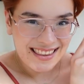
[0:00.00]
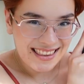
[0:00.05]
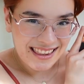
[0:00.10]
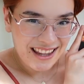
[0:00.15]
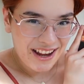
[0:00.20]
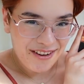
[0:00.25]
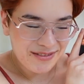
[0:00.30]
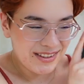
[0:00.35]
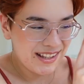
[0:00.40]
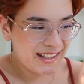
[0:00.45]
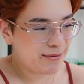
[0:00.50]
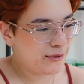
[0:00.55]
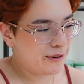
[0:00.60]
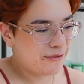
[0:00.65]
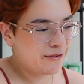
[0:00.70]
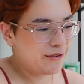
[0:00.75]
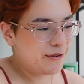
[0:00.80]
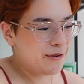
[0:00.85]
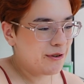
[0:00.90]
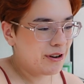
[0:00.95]
Love this one
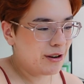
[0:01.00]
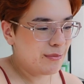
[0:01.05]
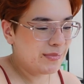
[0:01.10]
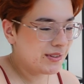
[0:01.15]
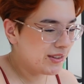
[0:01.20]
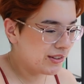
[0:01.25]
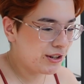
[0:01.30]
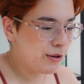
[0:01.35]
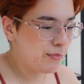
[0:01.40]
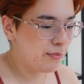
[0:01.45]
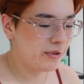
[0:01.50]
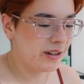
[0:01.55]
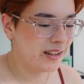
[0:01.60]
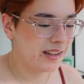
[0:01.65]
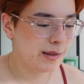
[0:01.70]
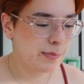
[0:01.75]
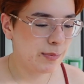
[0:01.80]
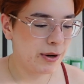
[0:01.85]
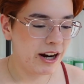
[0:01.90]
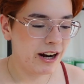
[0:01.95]
for autumn, super
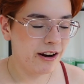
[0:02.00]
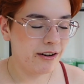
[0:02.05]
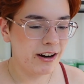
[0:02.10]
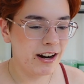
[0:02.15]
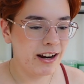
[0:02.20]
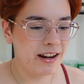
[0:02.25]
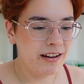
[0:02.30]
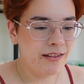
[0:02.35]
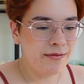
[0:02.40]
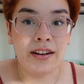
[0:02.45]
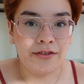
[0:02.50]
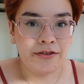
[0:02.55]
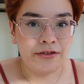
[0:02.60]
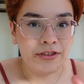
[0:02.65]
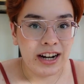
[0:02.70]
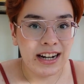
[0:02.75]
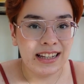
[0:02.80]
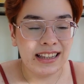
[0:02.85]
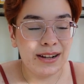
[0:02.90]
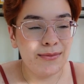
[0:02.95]
inspiring. And
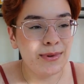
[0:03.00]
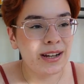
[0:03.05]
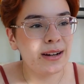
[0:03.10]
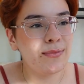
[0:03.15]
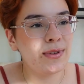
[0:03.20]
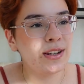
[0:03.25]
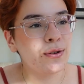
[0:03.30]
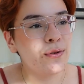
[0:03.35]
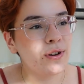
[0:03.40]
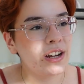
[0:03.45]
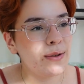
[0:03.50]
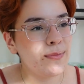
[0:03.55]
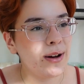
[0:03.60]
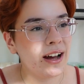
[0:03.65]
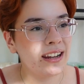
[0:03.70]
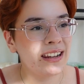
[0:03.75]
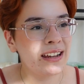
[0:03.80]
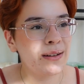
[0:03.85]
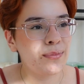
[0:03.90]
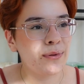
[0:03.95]
finally, we're going to be talking
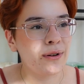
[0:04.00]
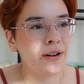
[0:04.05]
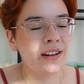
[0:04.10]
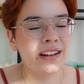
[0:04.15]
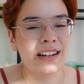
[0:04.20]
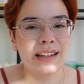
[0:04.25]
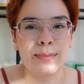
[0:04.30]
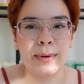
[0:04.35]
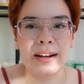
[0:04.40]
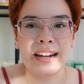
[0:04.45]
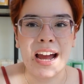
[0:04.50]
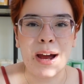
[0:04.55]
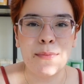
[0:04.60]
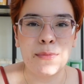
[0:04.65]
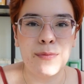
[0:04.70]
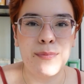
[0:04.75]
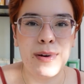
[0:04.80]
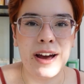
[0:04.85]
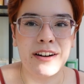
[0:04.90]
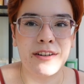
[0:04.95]
about lip products. My
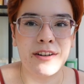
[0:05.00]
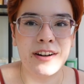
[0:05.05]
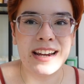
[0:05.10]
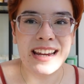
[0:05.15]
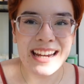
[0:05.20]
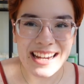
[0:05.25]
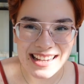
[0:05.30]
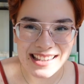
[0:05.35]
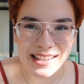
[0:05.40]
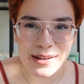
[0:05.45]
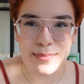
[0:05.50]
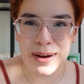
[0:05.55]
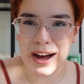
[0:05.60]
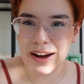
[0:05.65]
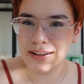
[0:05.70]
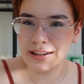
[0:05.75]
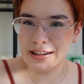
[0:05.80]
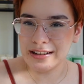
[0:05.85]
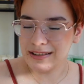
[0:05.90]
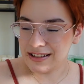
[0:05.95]
camera battery is
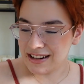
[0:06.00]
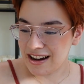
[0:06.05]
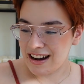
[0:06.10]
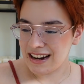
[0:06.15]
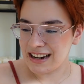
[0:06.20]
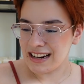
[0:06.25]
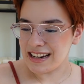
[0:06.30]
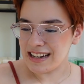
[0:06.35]
about to die.